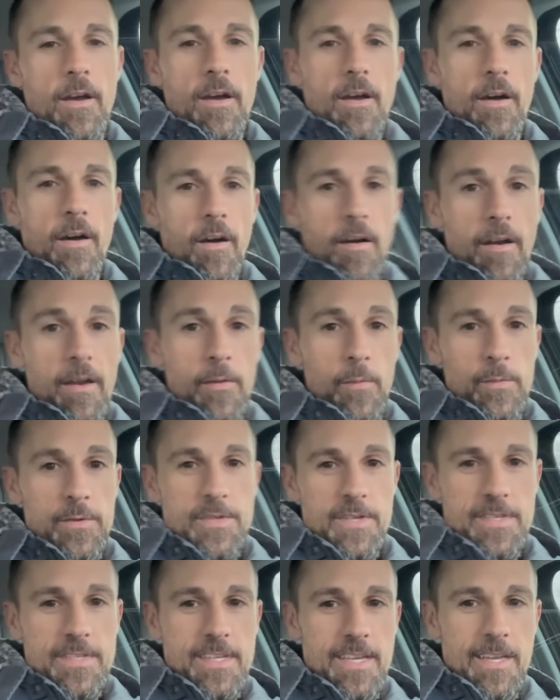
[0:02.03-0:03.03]
All right, we're
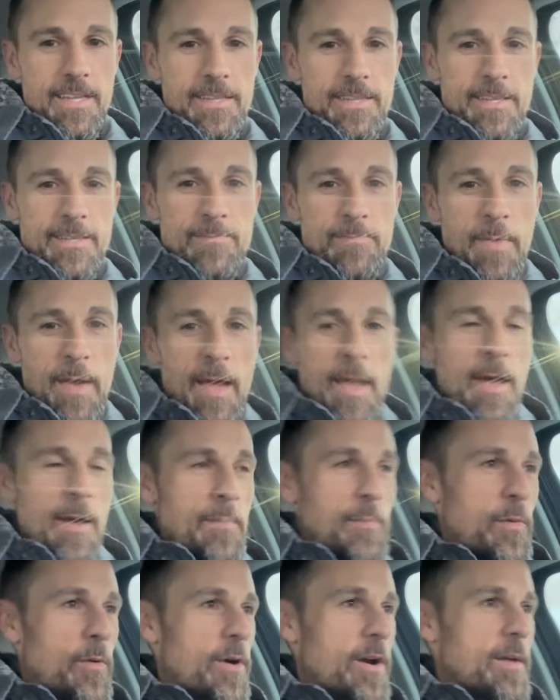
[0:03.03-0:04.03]
just getting this
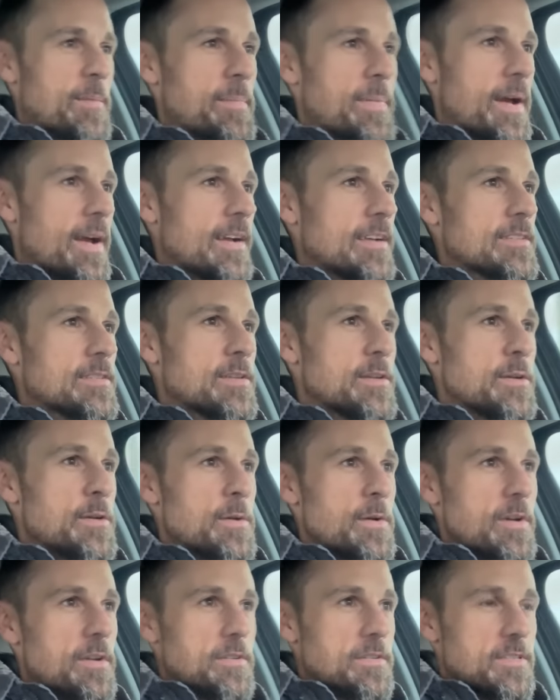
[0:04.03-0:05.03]
bad boy back
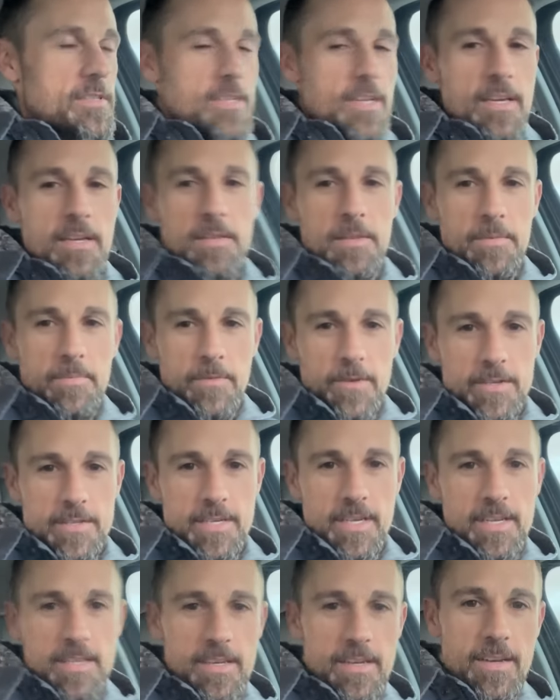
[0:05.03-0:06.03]
to Salem,
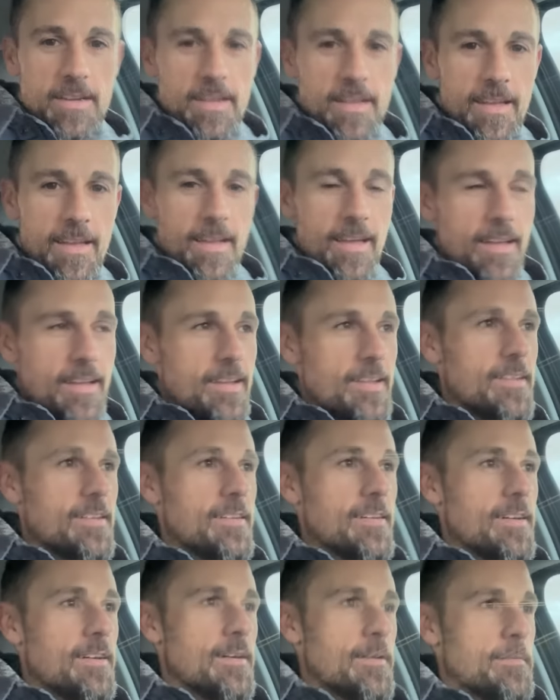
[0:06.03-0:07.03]
Virginia, and
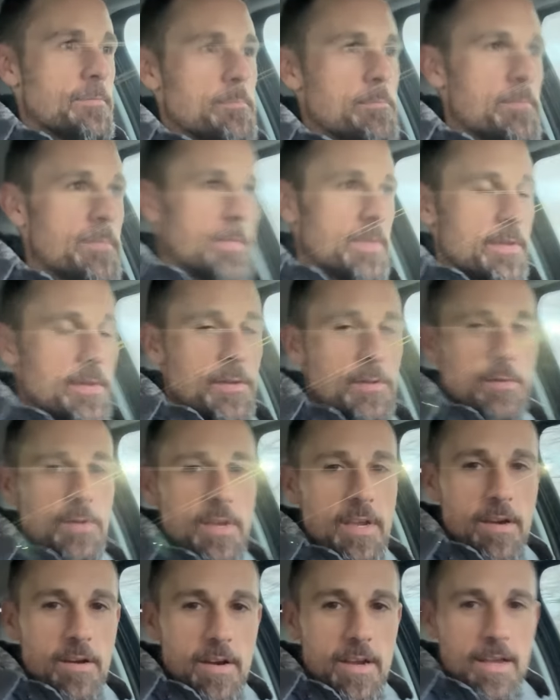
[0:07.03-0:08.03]
uh, the new
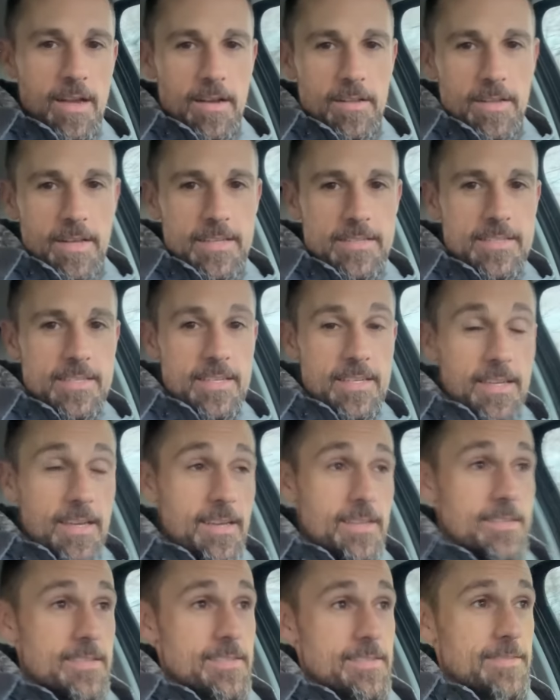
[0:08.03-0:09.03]
Caracal
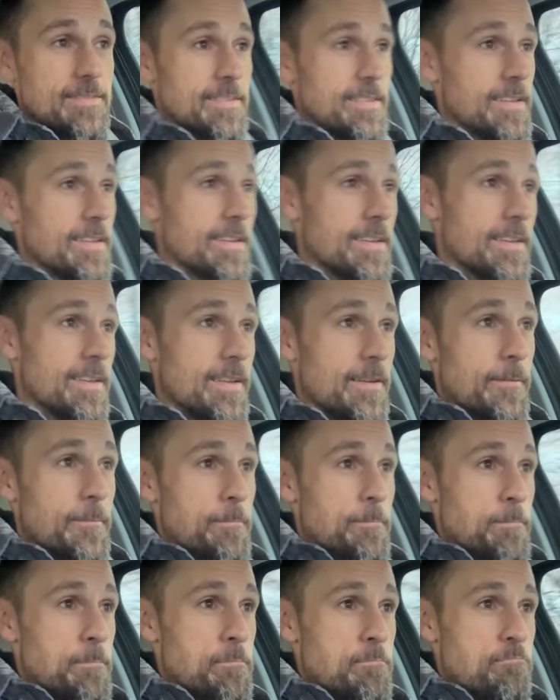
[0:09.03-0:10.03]
STS.
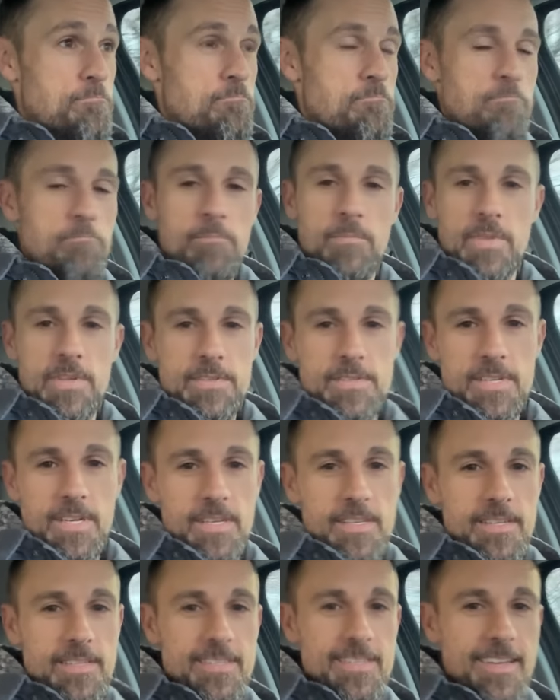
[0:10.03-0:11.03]
Let's check
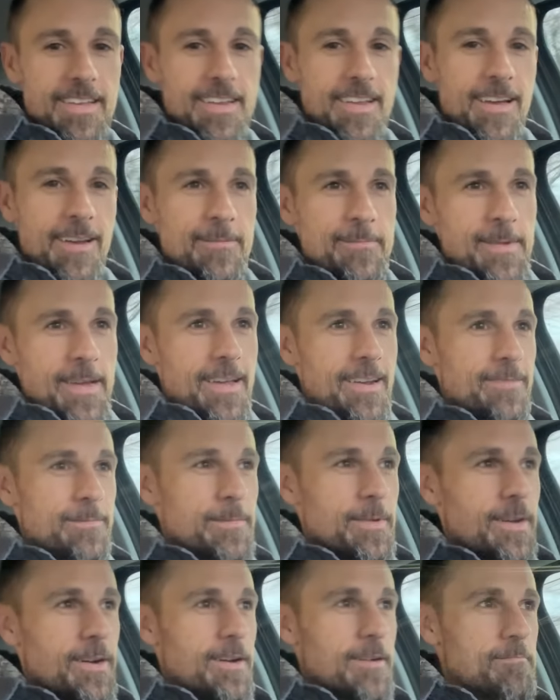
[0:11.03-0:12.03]
this thing out, man. I'm
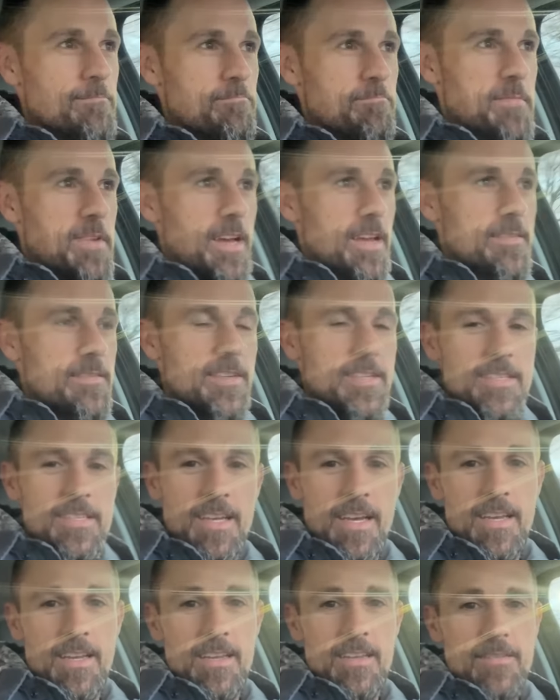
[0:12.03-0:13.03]
uh, kind of
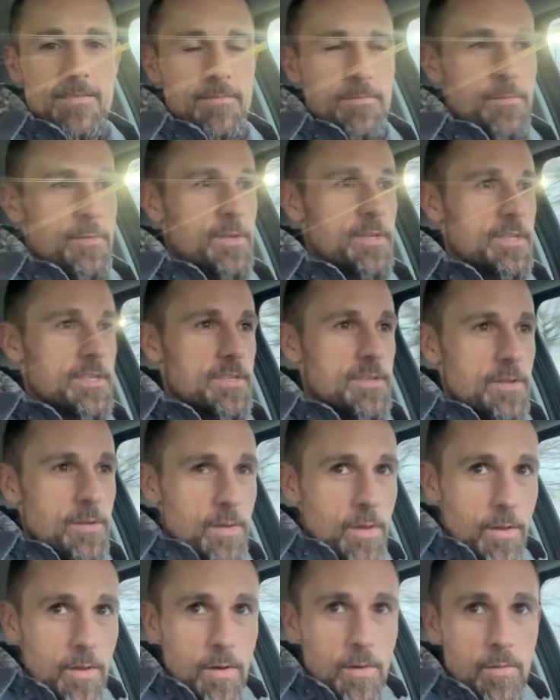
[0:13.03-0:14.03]
excited. We'll just do
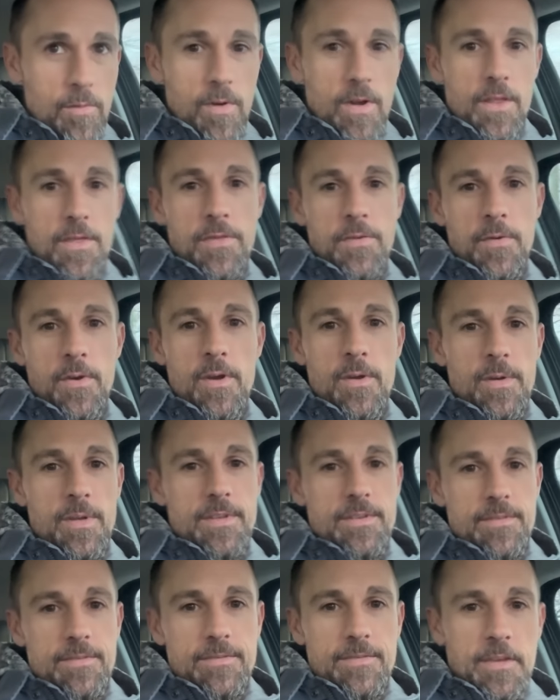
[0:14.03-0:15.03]
a little run through
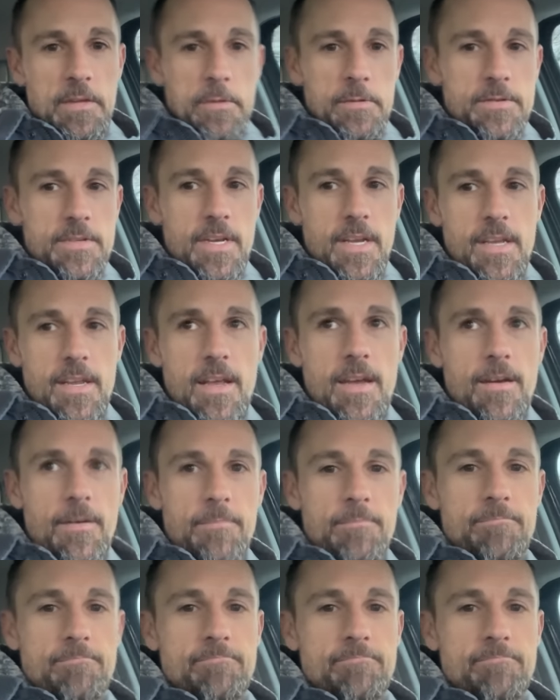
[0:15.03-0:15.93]
and, and check it out.